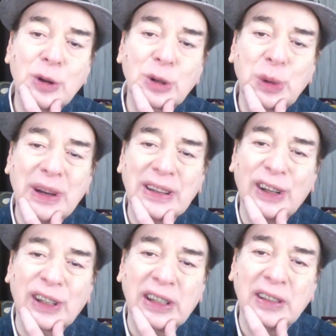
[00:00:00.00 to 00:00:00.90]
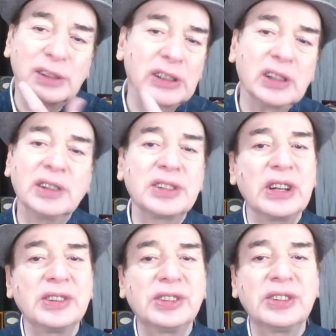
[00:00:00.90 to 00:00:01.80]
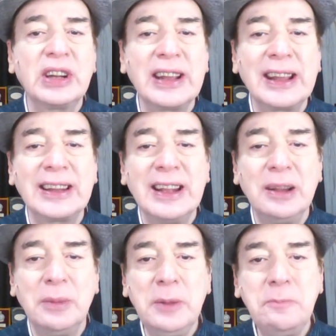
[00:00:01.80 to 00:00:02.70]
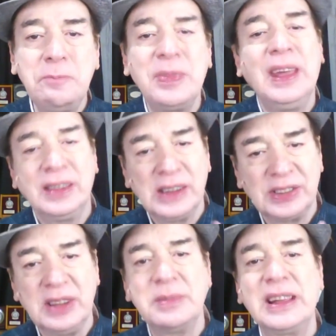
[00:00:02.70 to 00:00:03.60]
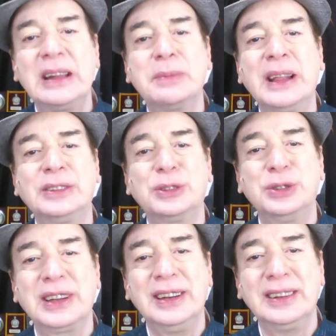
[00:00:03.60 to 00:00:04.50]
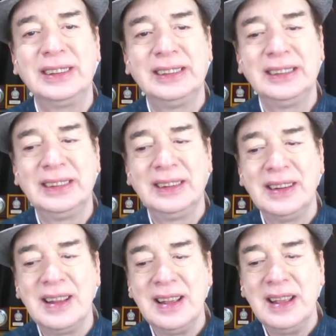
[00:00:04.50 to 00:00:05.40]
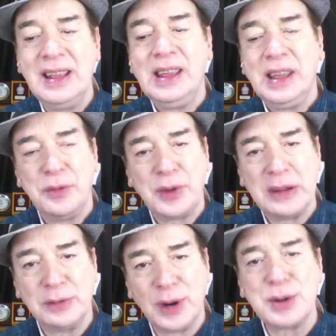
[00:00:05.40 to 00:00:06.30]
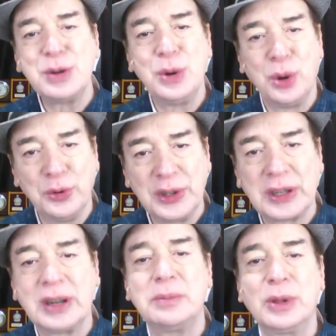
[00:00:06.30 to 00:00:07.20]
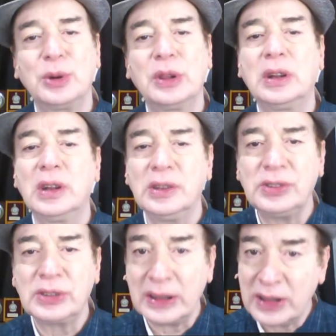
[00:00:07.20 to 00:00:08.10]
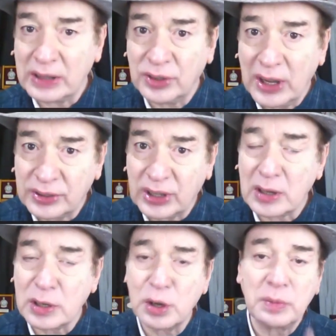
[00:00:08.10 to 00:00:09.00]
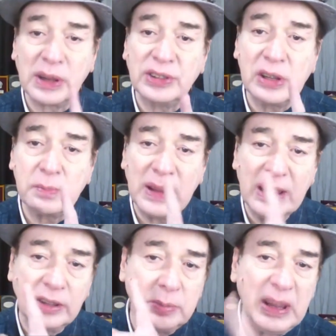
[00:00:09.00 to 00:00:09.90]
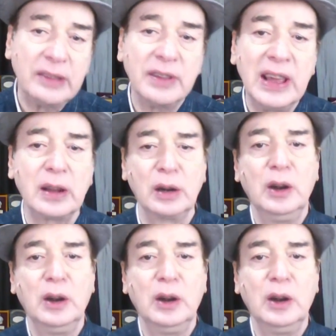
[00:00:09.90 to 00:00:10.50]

go to a doctor, what are the chances that he can heal me? The same thing applies over here. If I want to overcome loneliness, that's why I started off by saying, please be aware.